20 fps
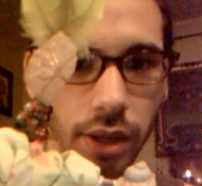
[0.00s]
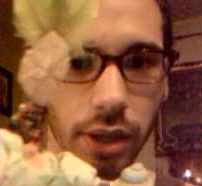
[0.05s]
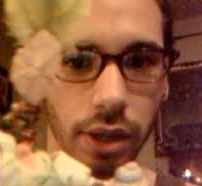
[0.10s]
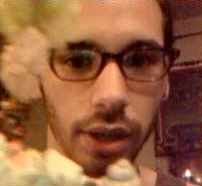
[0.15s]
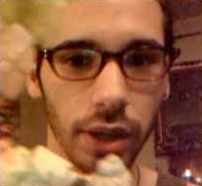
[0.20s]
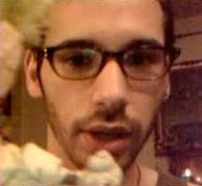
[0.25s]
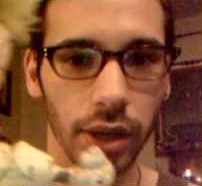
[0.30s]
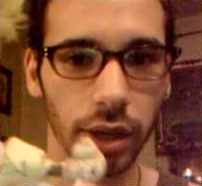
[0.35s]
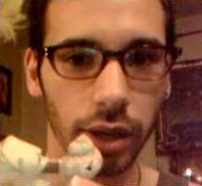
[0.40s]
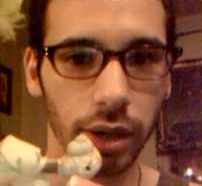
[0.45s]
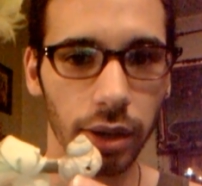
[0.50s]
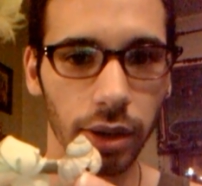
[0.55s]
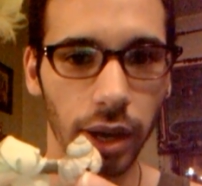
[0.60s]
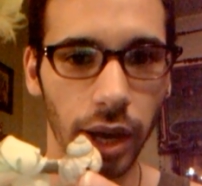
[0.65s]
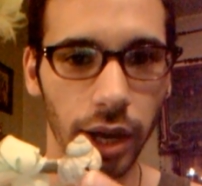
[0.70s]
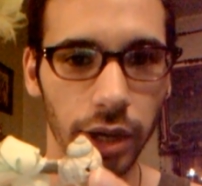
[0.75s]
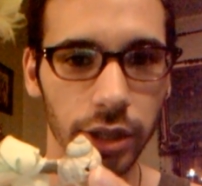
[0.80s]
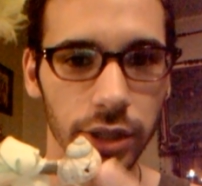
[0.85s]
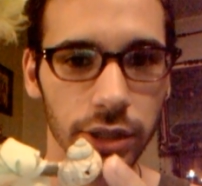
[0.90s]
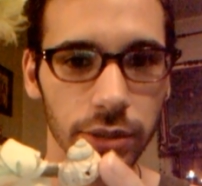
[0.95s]

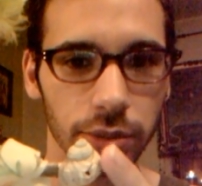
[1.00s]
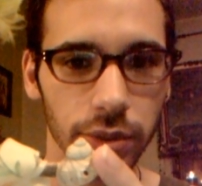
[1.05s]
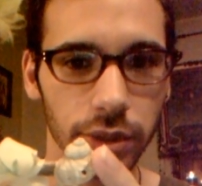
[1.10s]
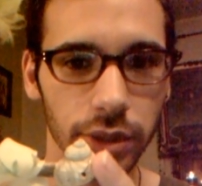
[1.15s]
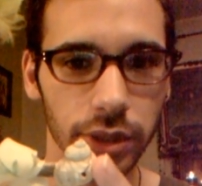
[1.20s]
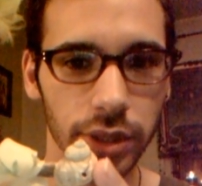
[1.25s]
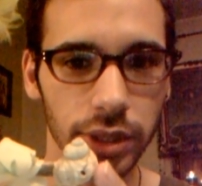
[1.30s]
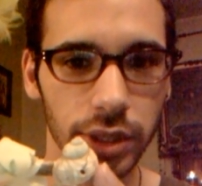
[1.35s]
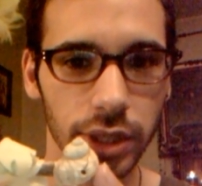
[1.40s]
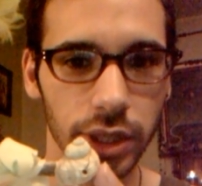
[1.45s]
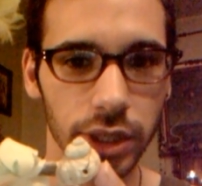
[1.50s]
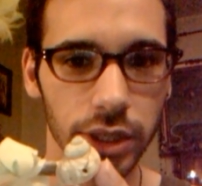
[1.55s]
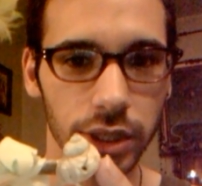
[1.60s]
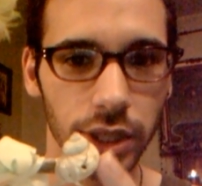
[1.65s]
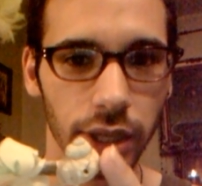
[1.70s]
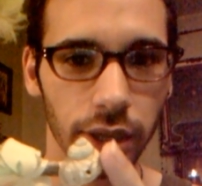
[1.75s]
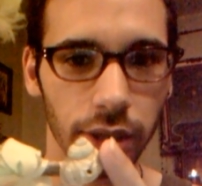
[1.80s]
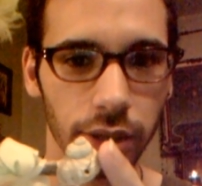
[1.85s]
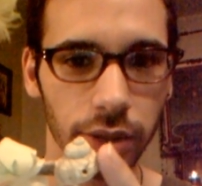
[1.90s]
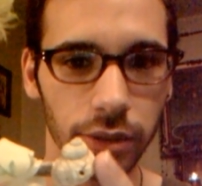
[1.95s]
actual
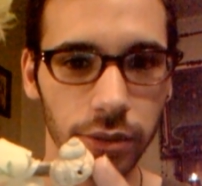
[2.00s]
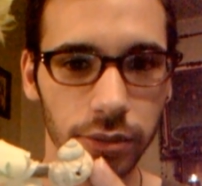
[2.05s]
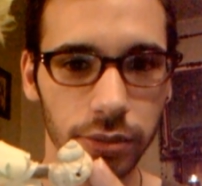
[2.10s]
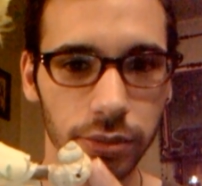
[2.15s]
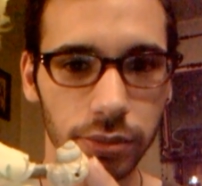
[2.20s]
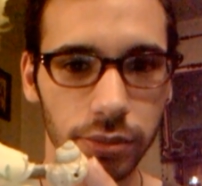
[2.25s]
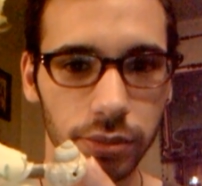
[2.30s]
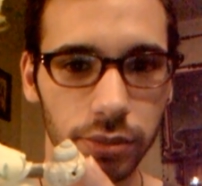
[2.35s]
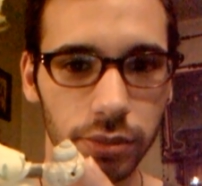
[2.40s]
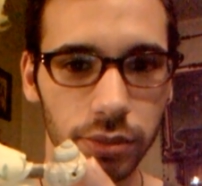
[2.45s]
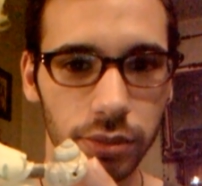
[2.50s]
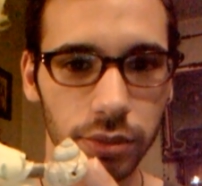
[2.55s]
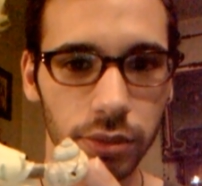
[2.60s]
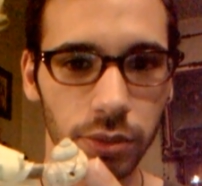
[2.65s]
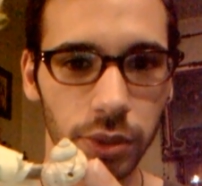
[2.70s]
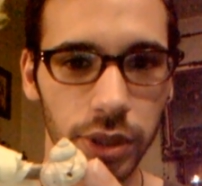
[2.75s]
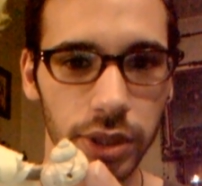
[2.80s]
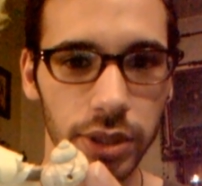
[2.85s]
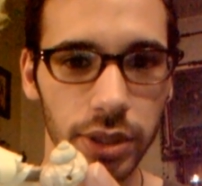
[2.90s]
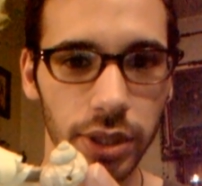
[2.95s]
seashell,
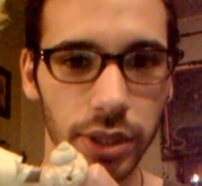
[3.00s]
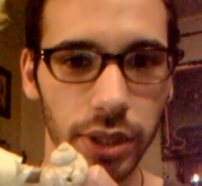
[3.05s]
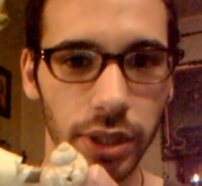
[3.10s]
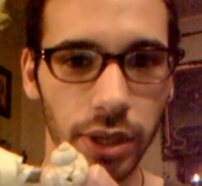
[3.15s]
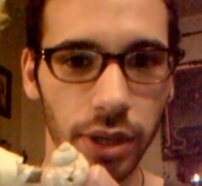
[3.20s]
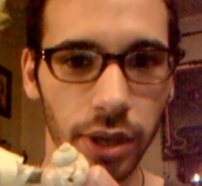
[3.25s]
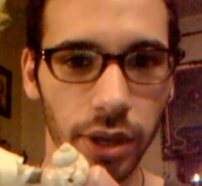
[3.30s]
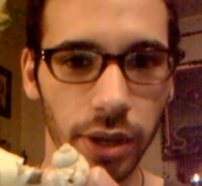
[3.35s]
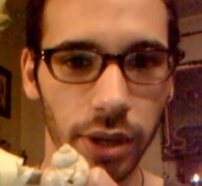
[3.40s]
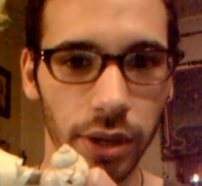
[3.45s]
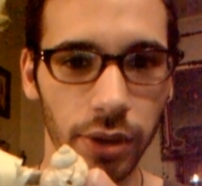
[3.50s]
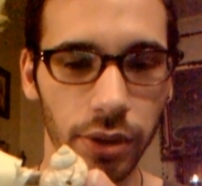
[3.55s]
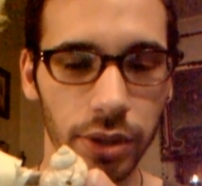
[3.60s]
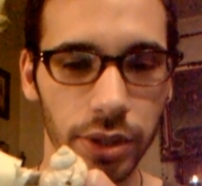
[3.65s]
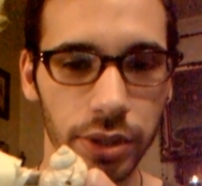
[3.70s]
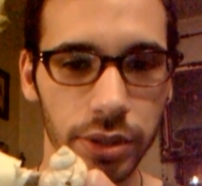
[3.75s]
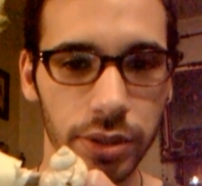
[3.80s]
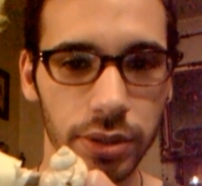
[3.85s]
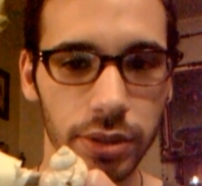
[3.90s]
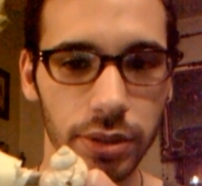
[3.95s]
which
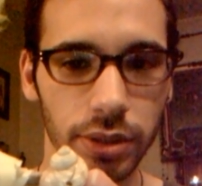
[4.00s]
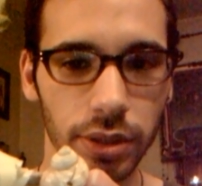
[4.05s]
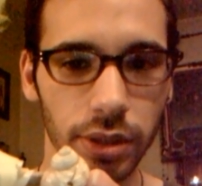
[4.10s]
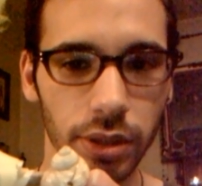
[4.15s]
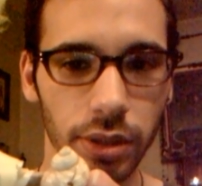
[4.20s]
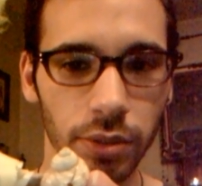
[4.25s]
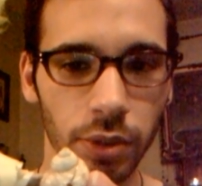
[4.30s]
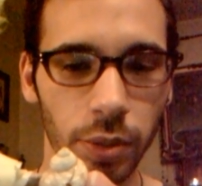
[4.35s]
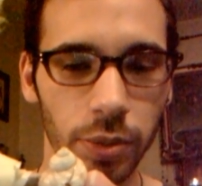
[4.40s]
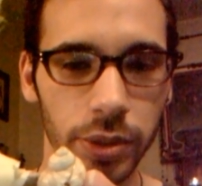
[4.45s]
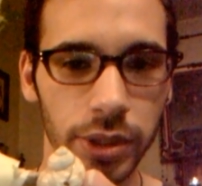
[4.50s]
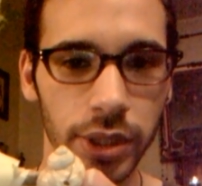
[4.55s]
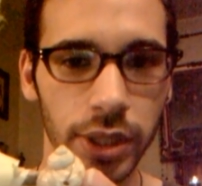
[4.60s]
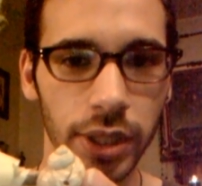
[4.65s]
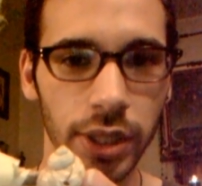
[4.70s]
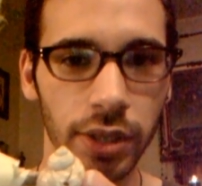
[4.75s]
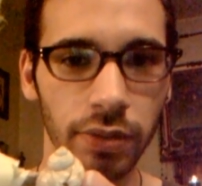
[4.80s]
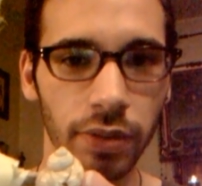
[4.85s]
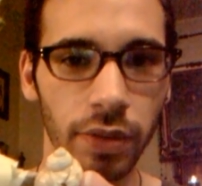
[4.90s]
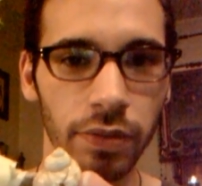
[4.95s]
is
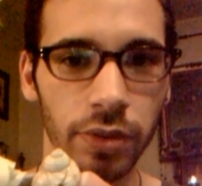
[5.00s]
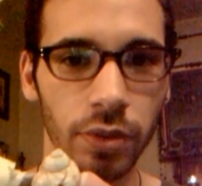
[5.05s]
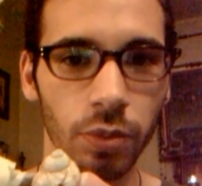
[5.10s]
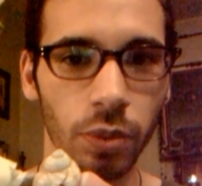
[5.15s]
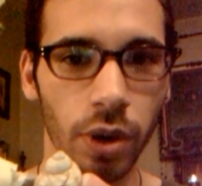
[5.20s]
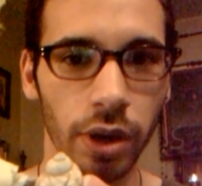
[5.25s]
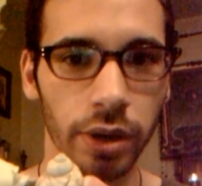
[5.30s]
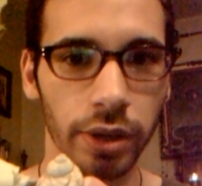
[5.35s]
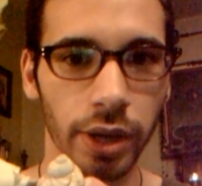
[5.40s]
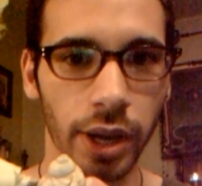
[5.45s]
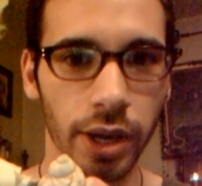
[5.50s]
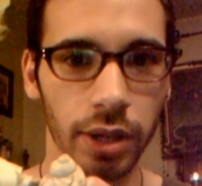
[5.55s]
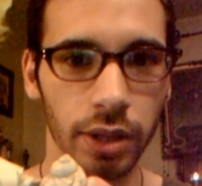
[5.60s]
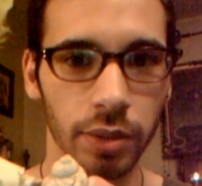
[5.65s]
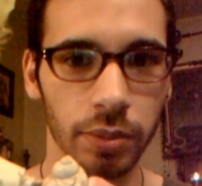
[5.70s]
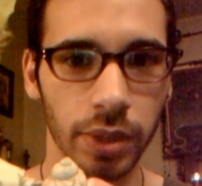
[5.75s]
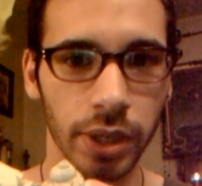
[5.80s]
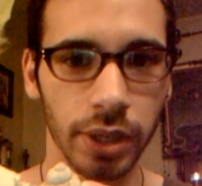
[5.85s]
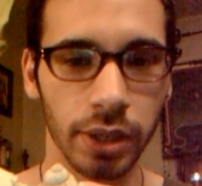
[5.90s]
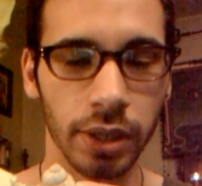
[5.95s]
representative of the water
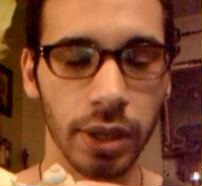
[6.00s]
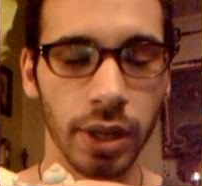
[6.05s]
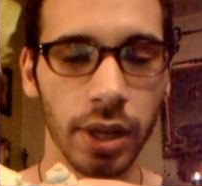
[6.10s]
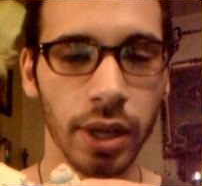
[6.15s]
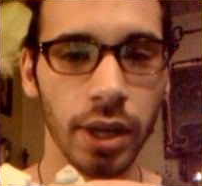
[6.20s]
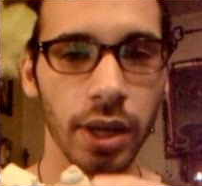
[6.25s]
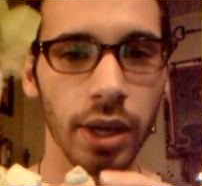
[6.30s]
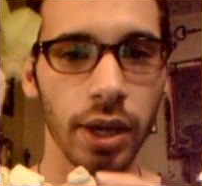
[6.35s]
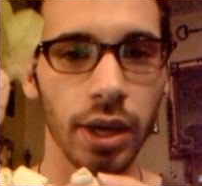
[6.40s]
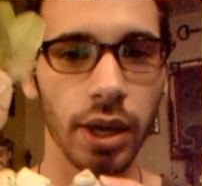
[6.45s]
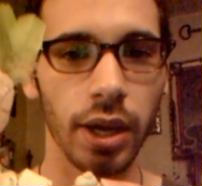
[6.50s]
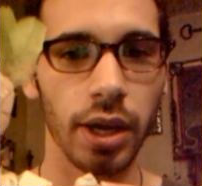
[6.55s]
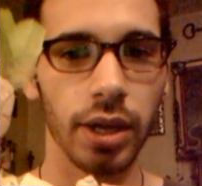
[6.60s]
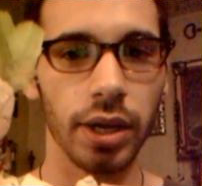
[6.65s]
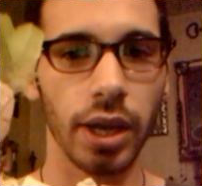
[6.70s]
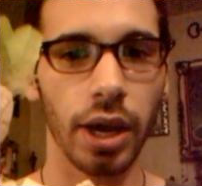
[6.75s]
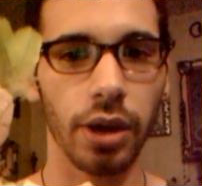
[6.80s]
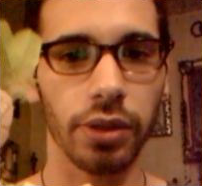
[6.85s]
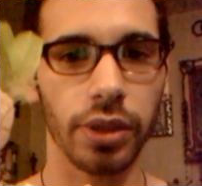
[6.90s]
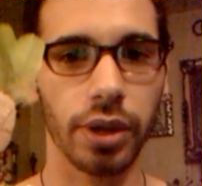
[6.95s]
element and
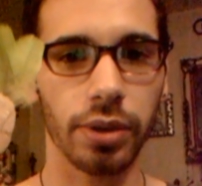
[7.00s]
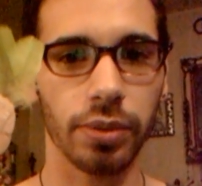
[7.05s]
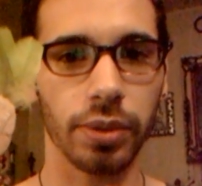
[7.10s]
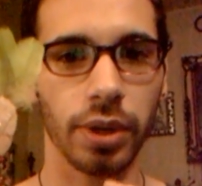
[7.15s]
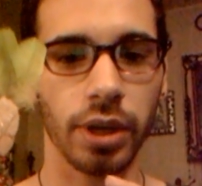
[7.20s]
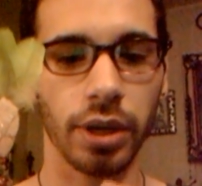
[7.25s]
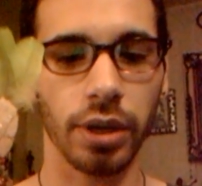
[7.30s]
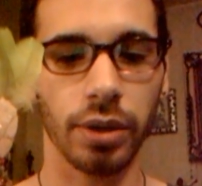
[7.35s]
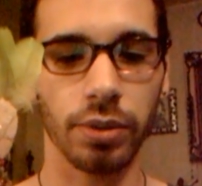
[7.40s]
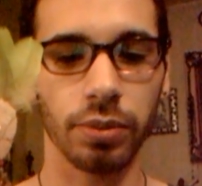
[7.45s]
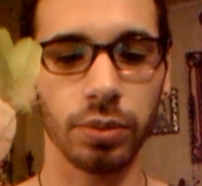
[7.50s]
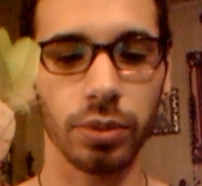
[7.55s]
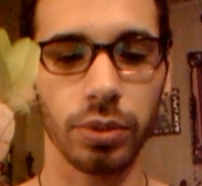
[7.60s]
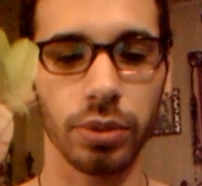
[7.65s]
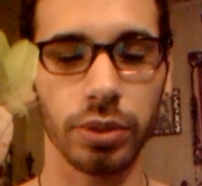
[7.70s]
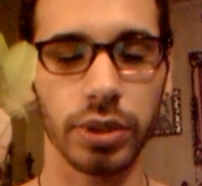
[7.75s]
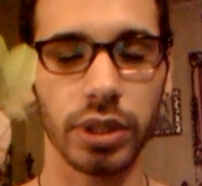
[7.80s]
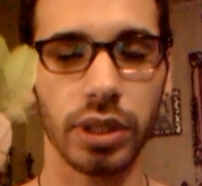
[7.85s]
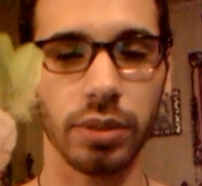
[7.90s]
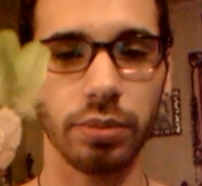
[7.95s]
how that
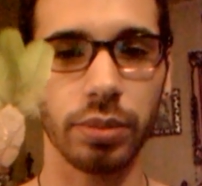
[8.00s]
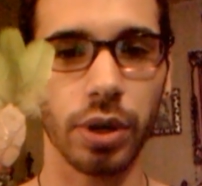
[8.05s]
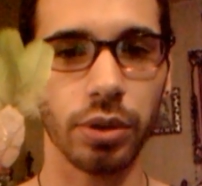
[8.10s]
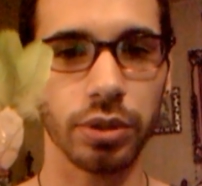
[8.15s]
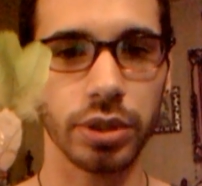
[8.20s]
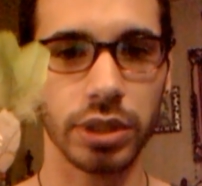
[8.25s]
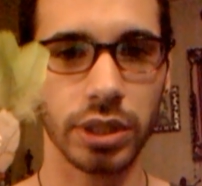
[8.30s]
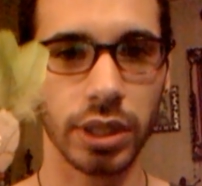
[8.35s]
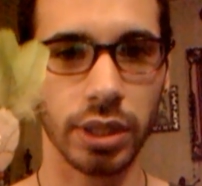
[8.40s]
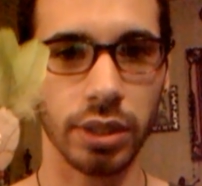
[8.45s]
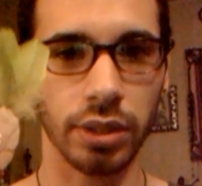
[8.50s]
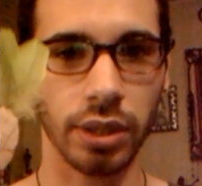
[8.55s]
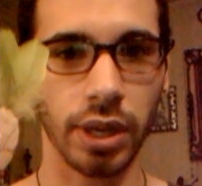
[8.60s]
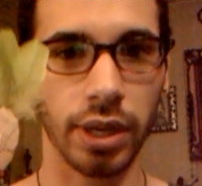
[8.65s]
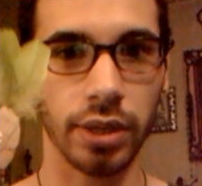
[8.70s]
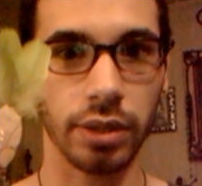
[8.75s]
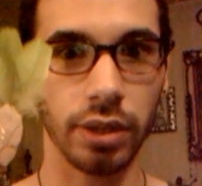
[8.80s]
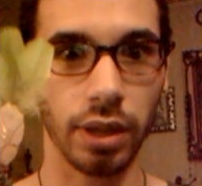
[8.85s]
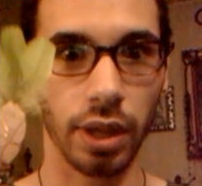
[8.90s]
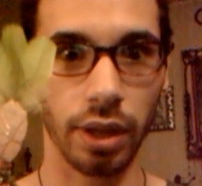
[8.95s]
rules emotion
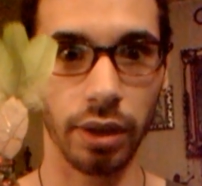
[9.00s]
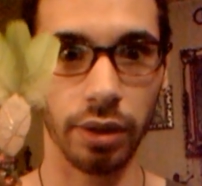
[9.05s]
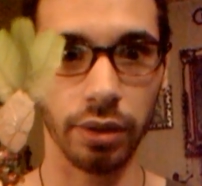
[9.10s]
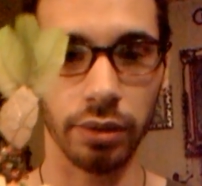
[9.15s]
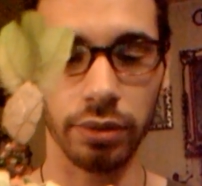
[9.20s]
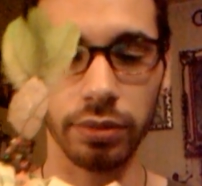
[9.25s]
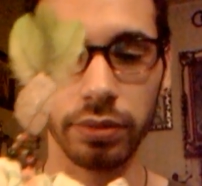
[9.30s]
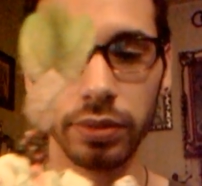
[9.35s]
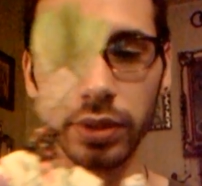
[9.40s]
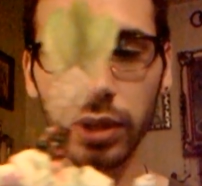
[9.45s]
and love,